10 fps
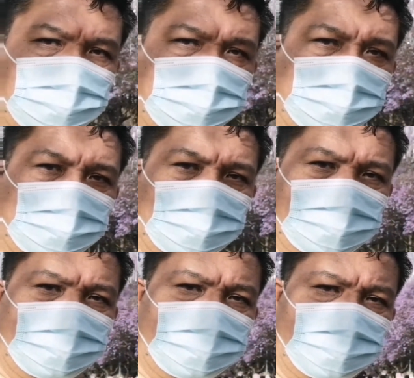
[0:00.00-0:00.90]
someone
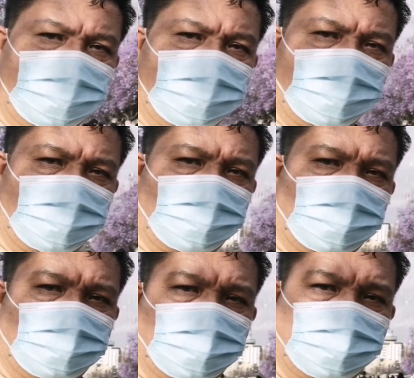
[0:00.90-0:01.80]
wants to grow
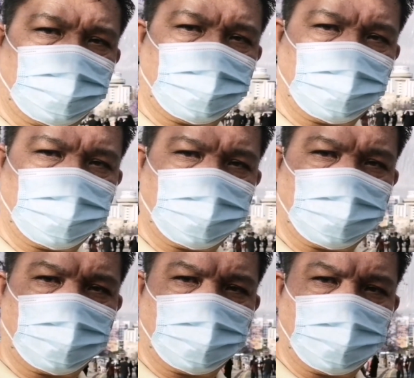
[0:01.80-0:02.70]
in
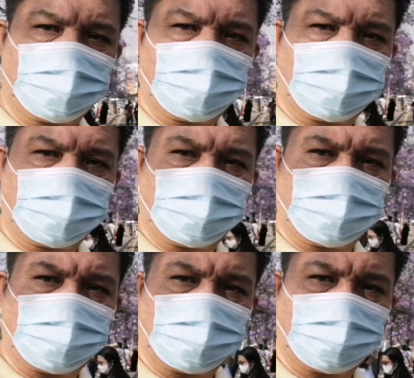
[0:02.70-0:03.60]
patience,
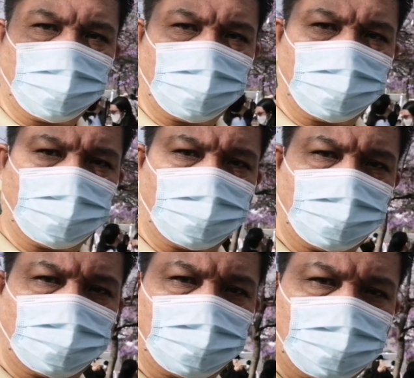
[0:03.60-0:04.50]
they
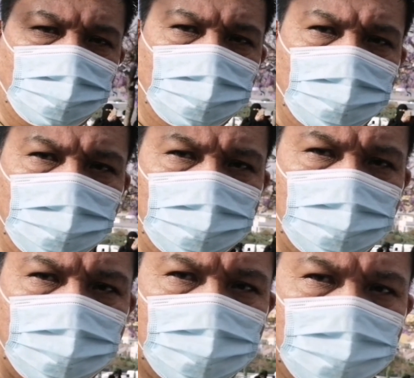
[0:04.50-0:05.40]
experience
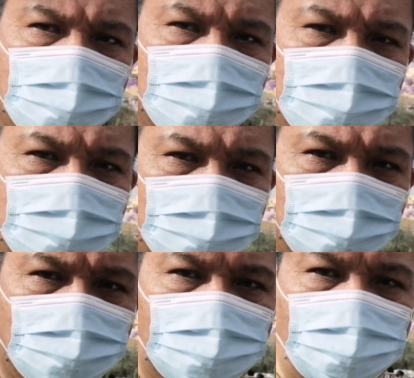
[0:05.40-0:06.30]
difficult
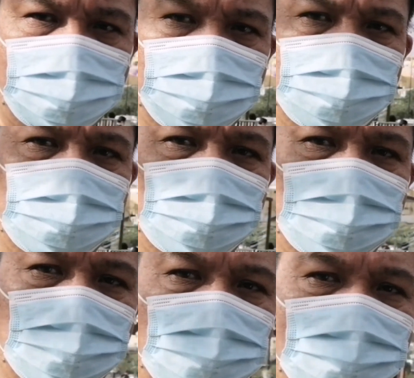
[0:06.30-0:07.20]
situations that
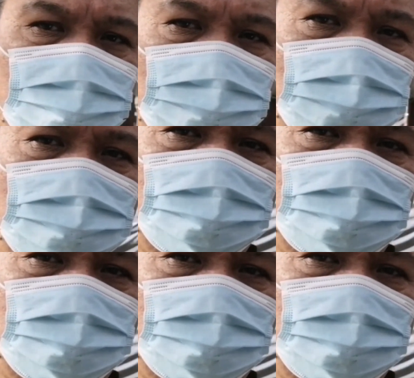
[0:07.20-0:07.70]
force them to